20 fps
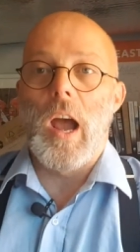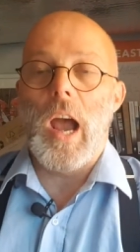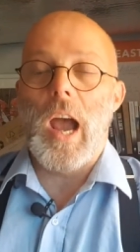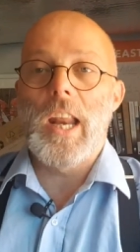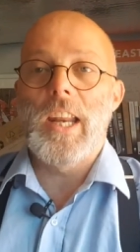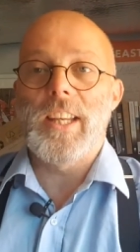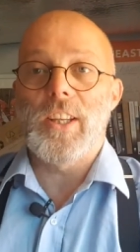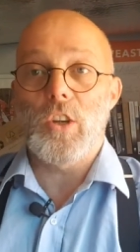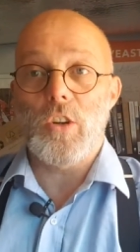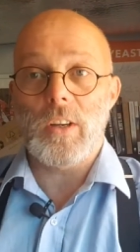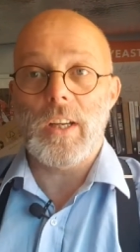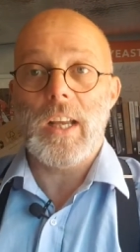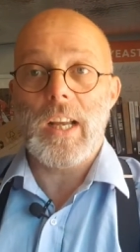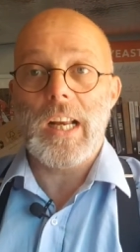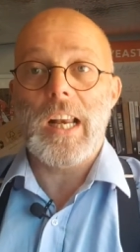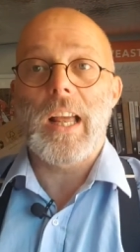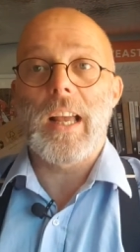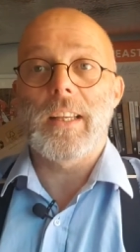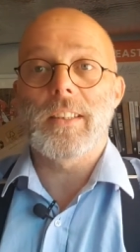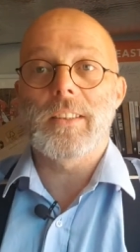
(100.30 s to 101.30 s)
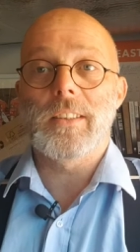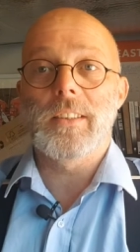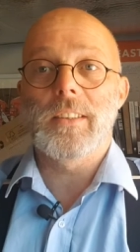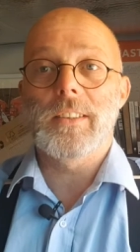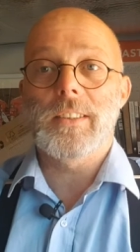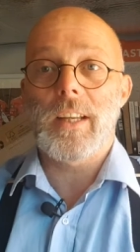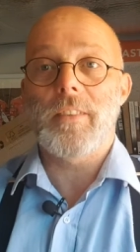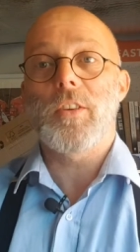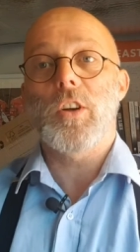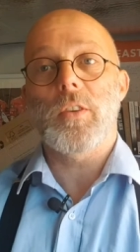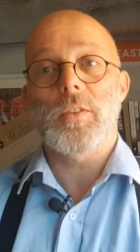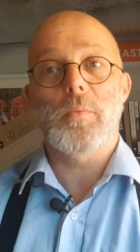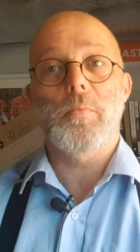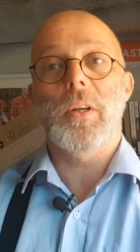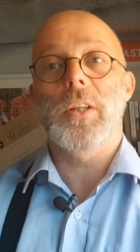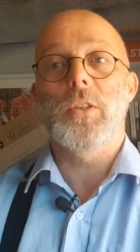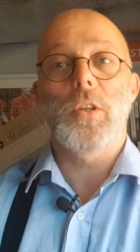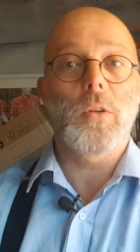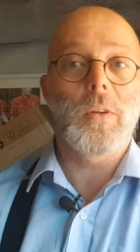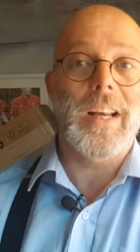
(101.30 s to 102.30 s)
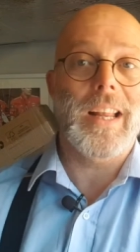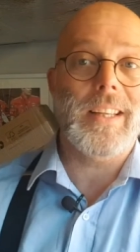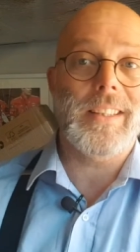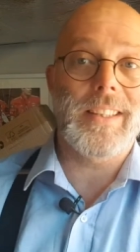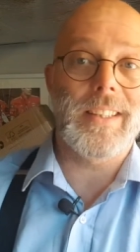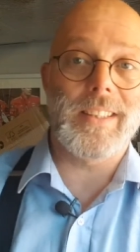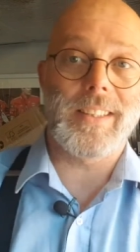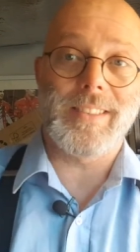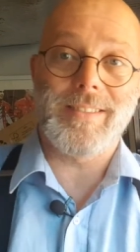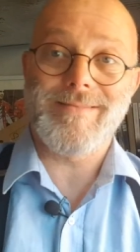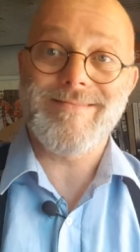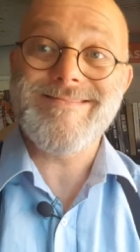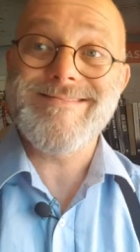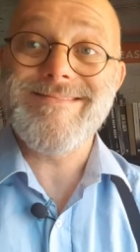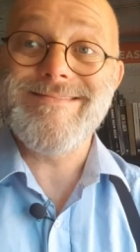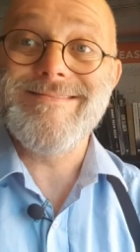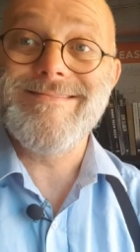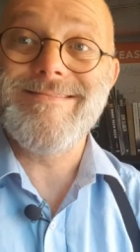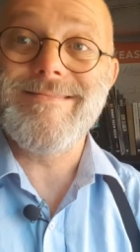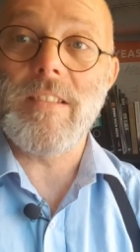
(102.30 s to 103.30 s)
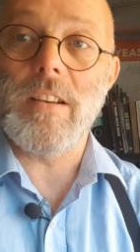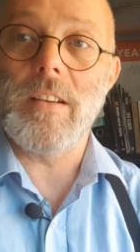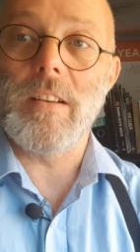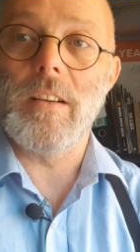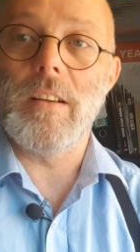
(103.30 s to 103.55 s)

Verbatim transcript: I need to go get a glass because I forgot to bring two glasses. Mm.